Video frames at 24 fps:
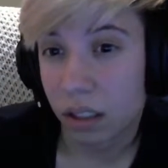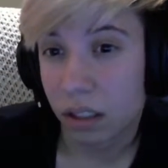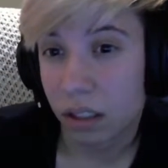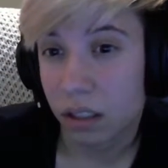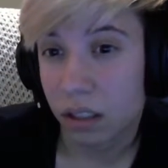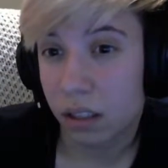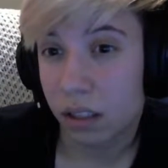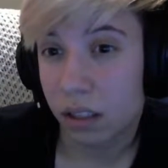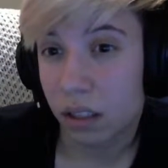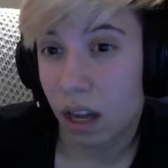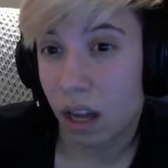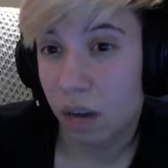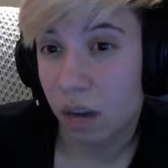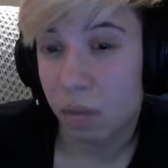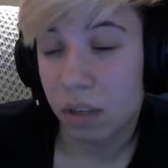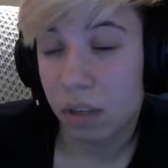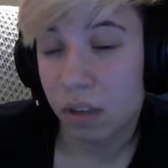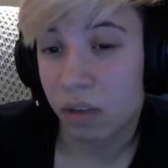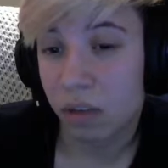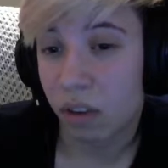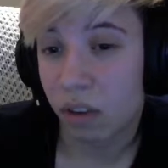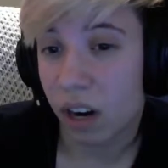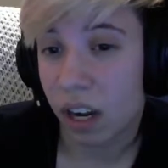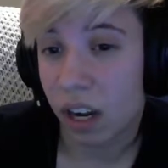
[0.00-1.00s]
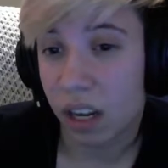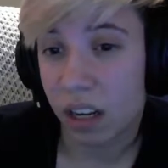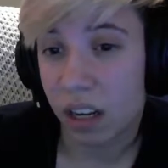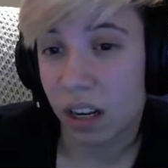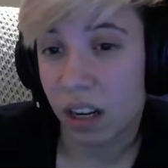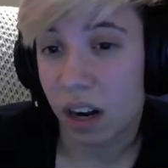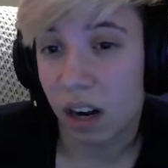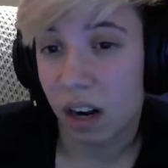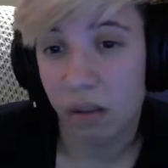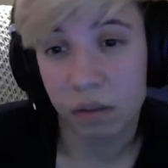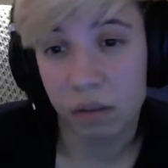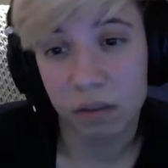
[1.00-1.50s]
That'd be great.
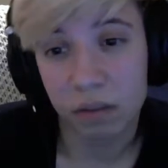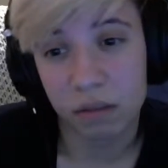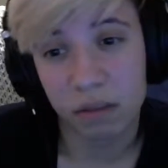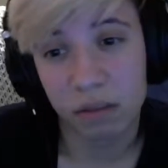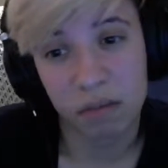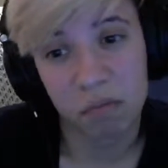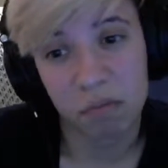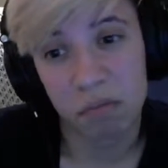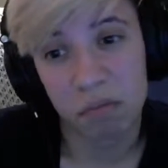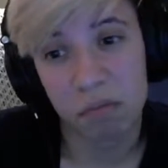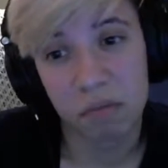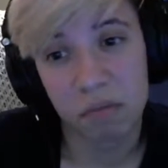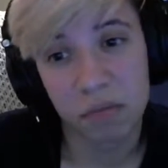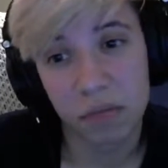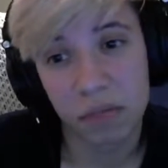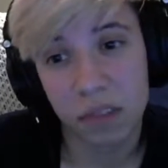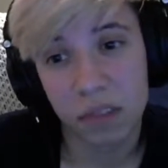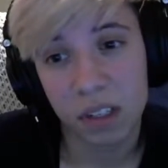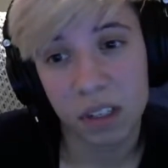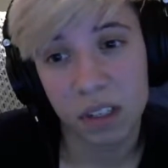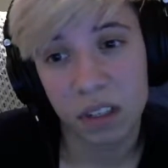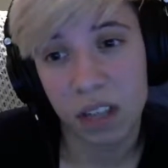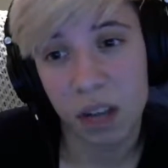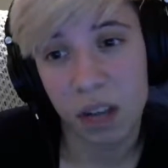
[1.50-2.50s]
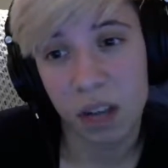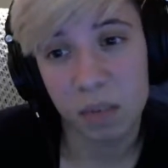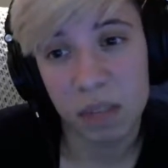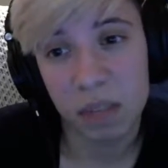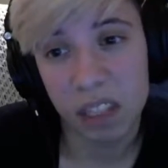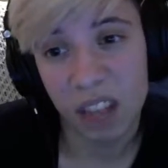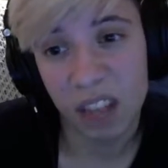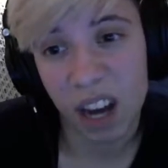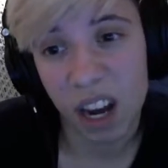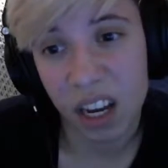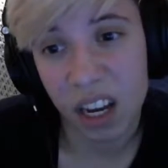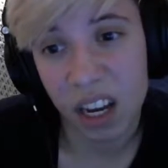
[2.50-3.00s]
That'd be
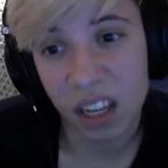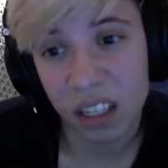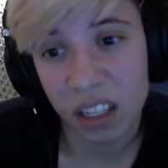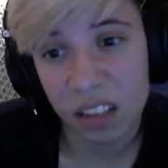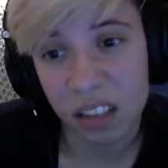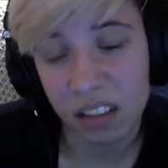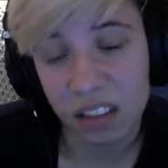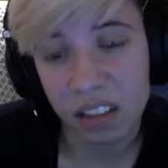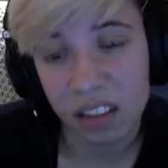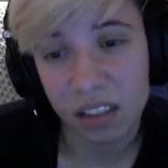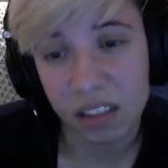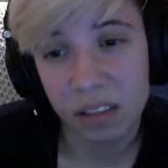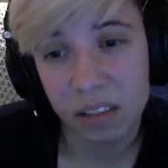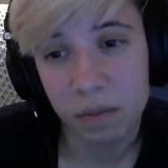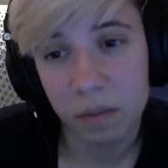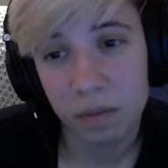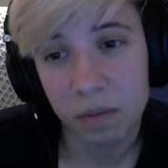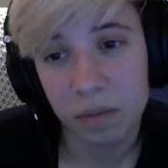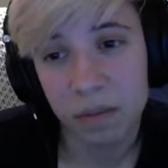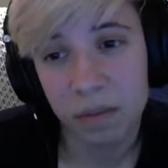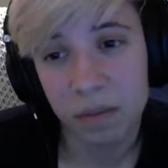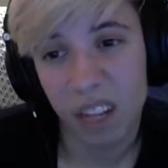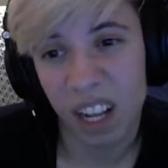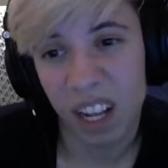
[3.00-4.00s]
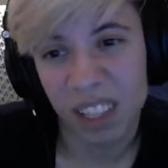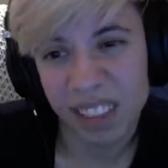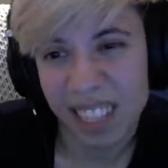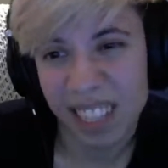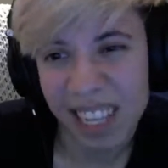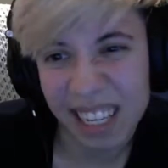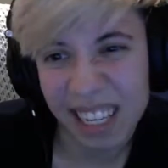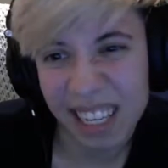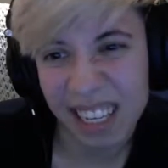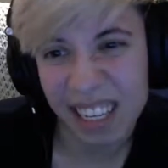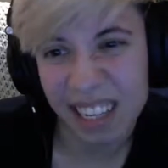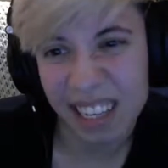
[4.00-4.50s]
nice. I'll
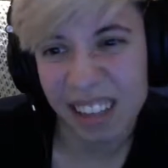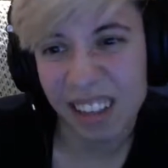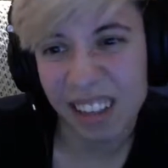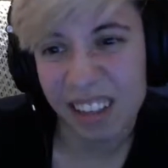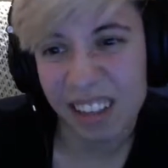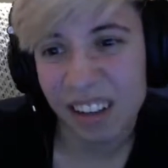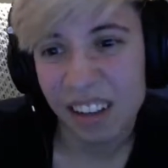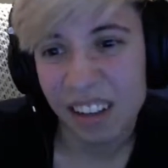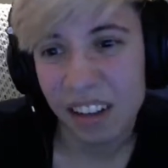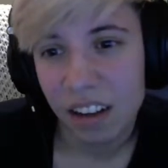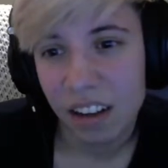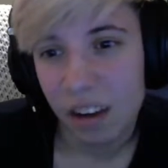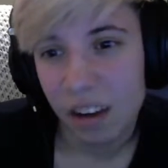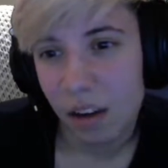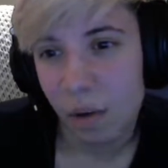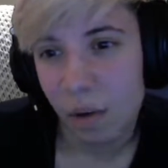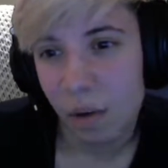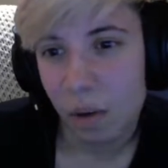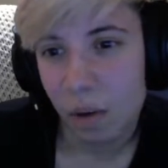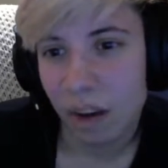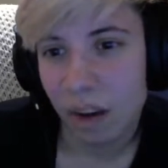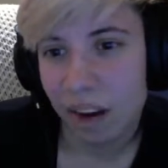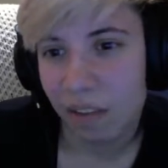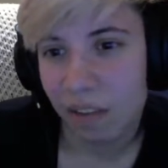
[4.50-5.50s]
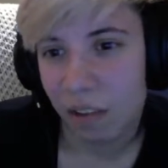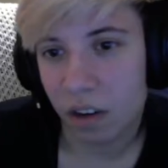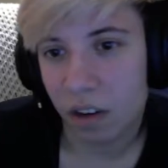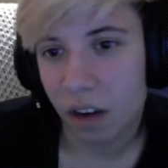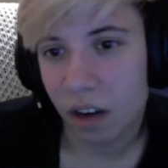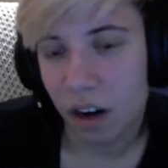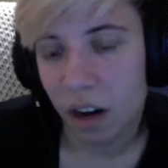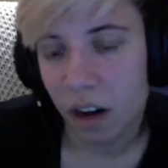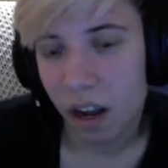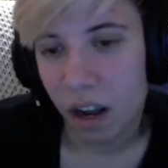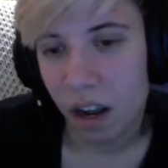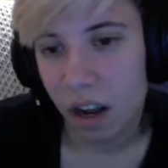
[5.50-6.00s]
take it. Whatever.
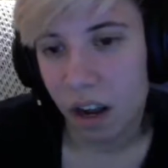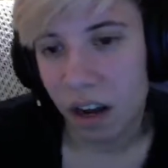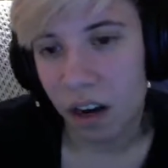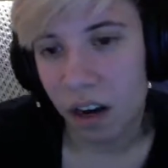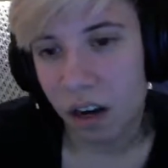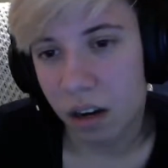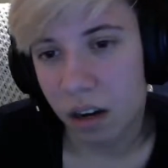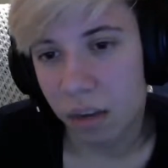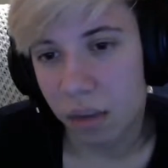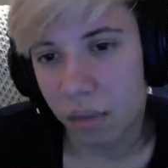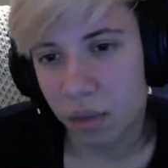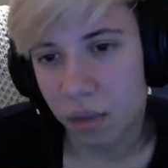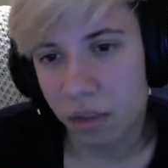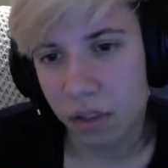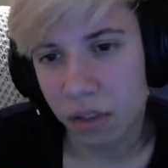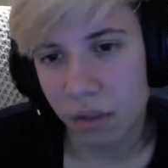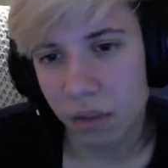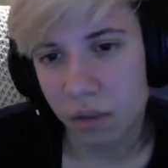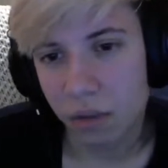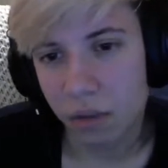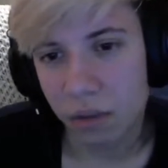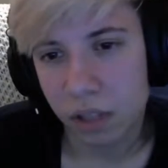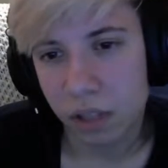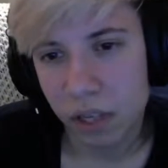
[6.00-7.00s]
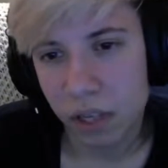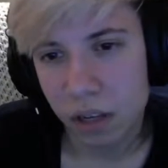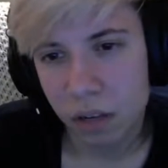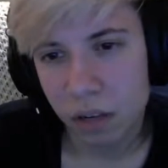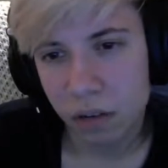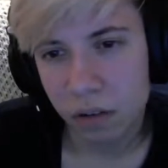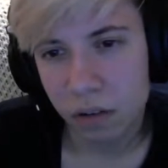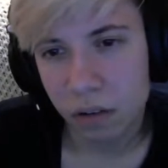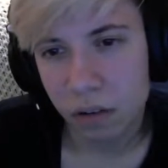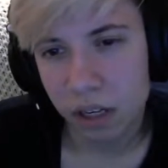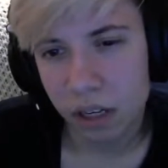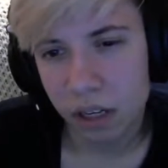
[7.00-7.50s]
So Zayin
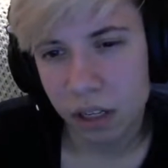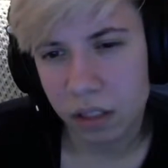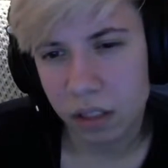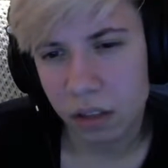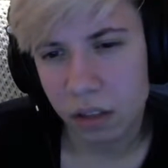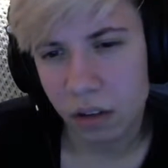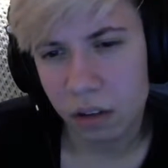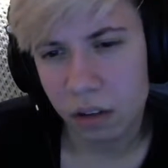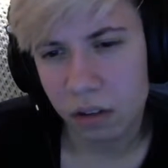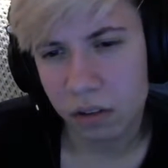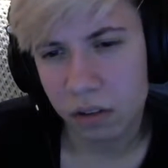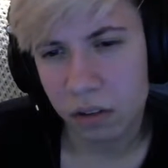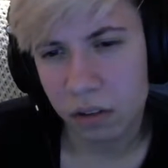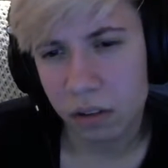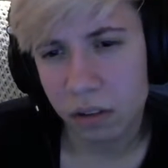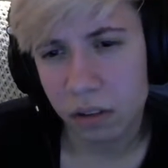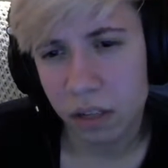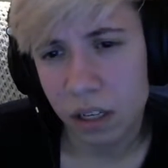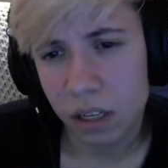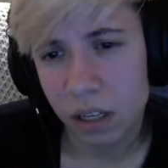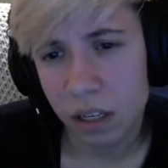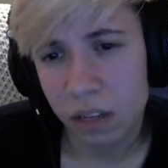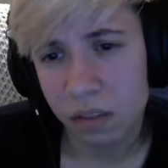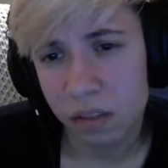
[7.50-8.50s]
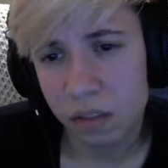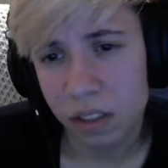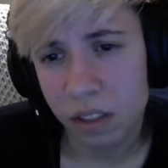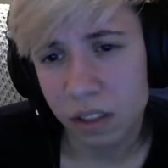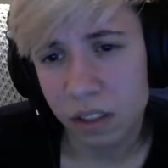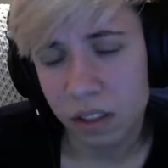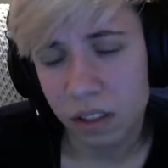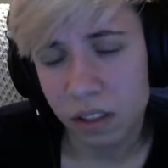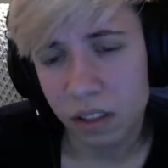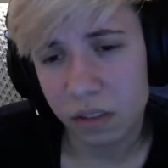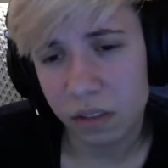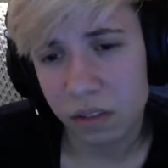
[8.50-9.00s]
Art gets all 13 of
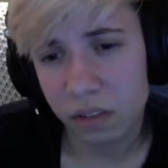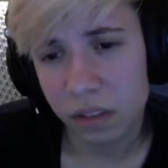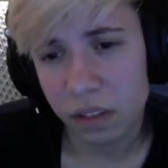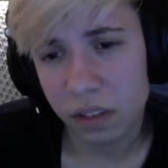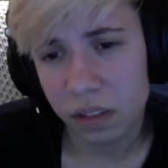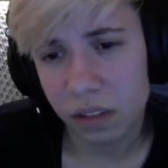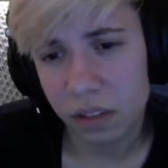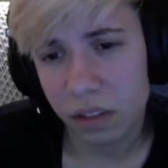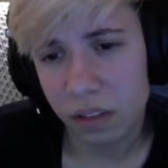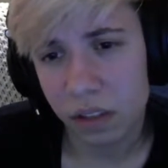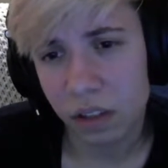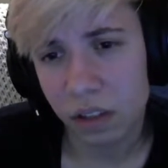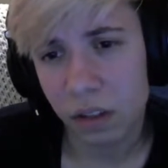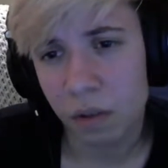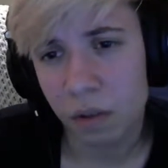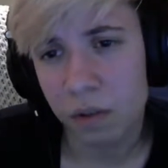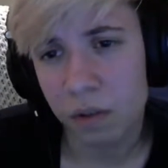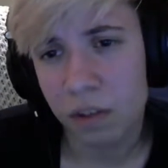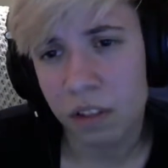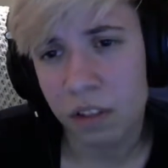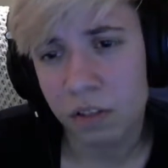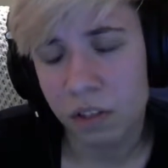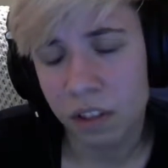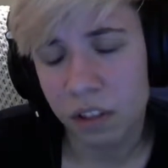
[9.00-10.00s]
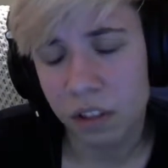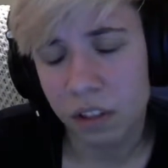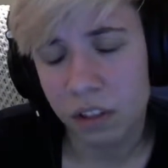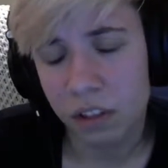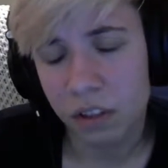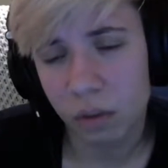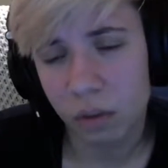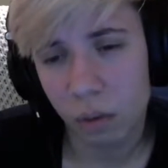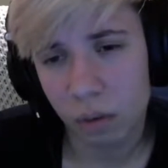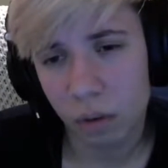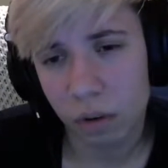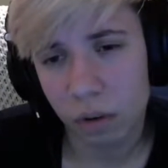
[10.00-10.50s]
his clones of his
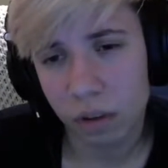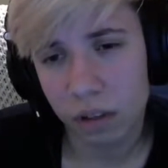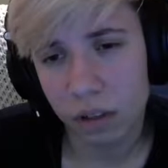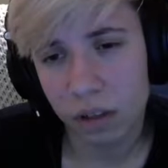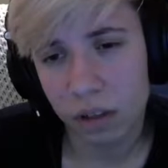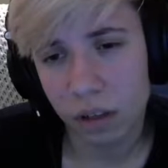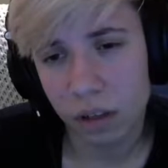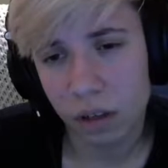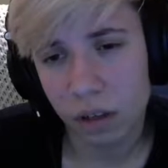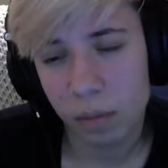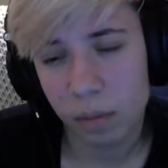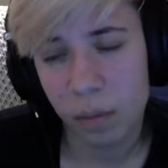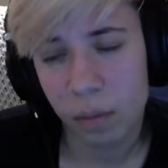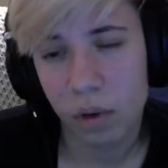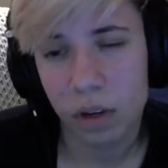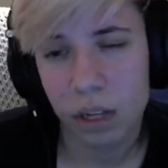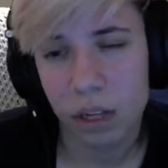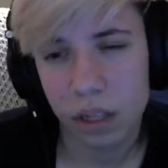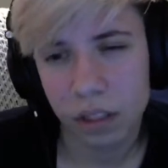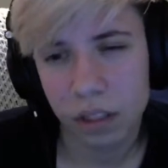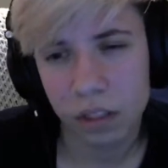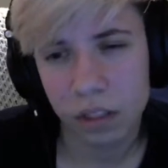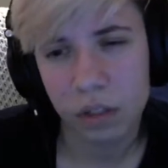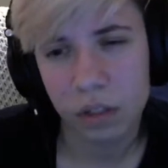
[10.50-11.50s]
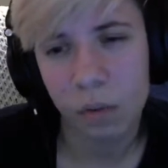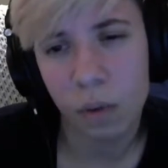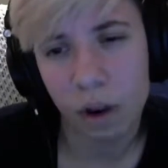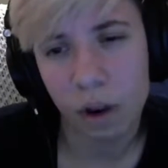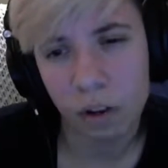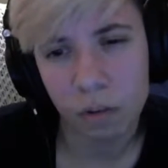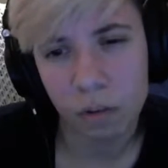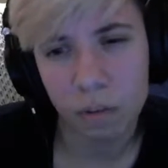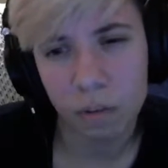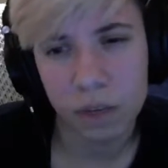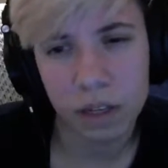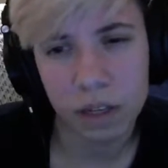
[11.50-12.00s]
sword, or I guess
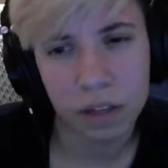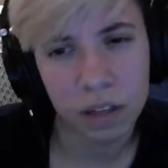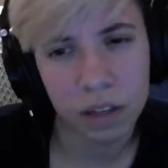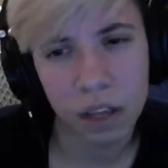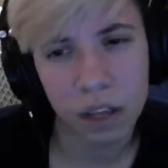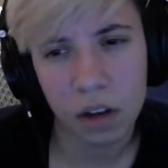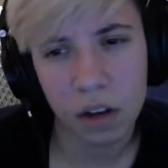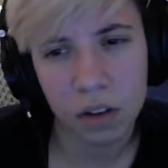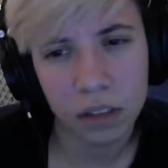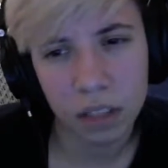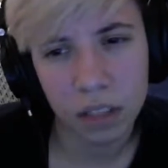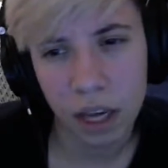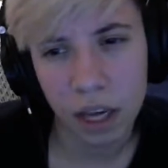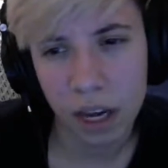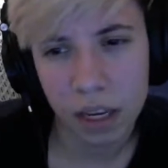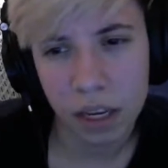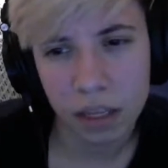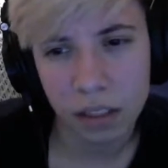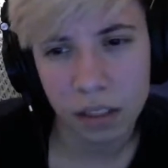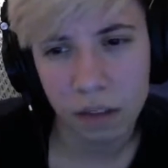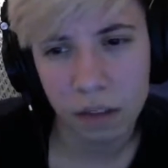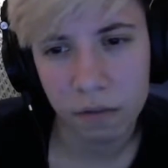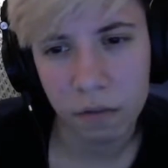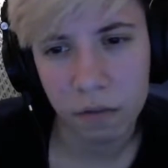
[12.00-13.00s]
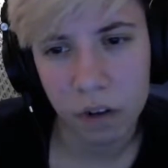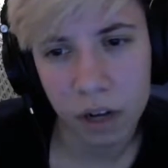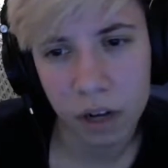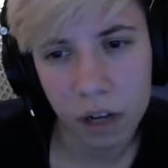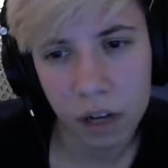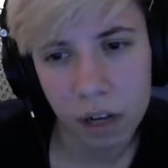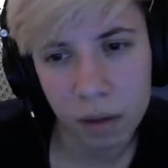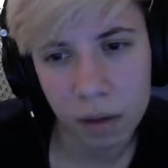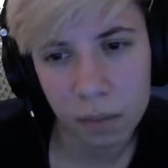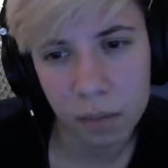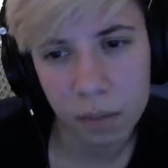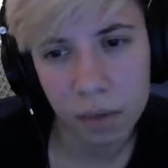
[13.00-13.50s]
12 because they all die except for
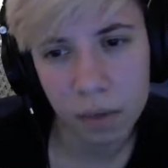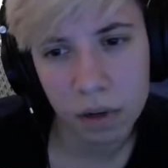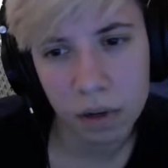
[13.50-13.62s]
him.